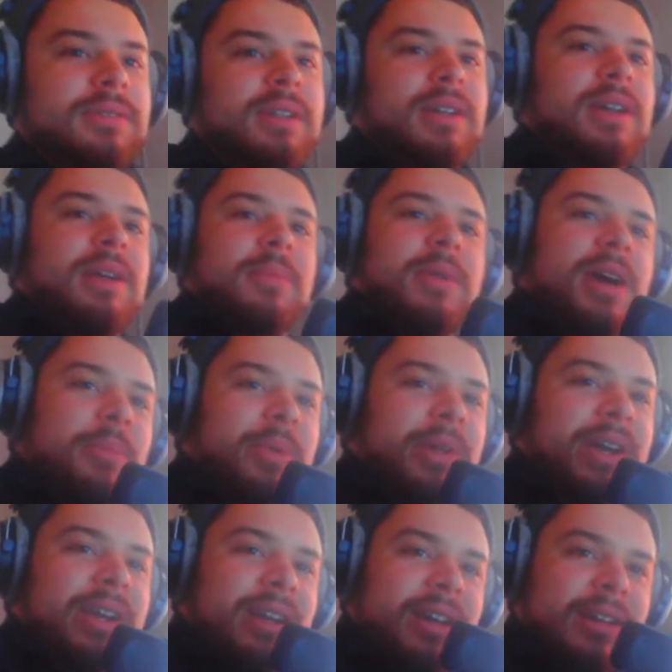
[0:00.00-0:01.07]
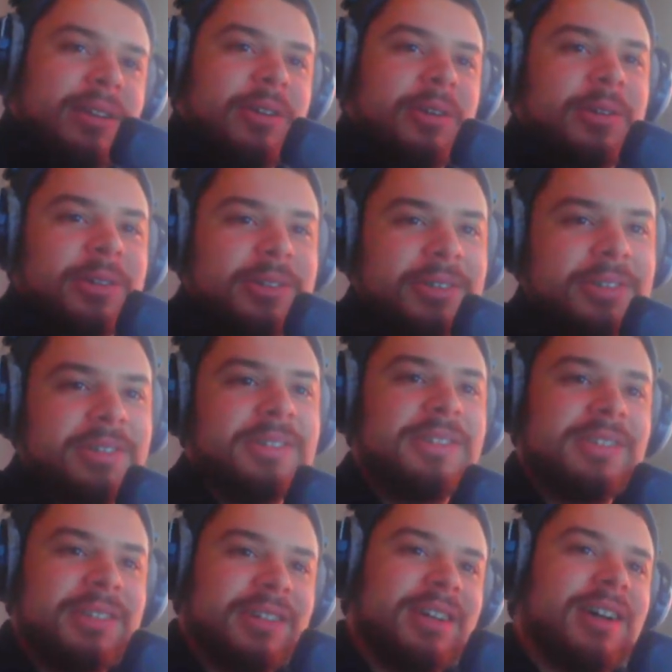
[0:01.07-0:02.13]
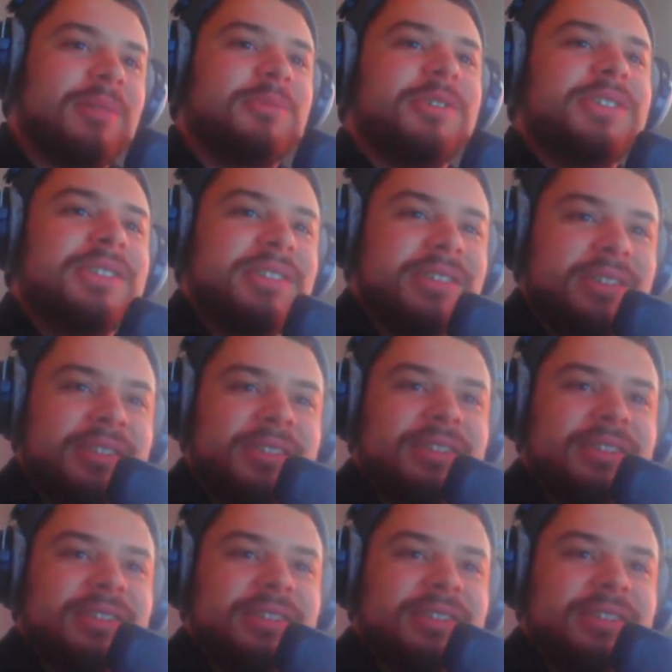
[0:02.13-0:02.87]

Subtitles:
I am not a black hat, no. I'm just...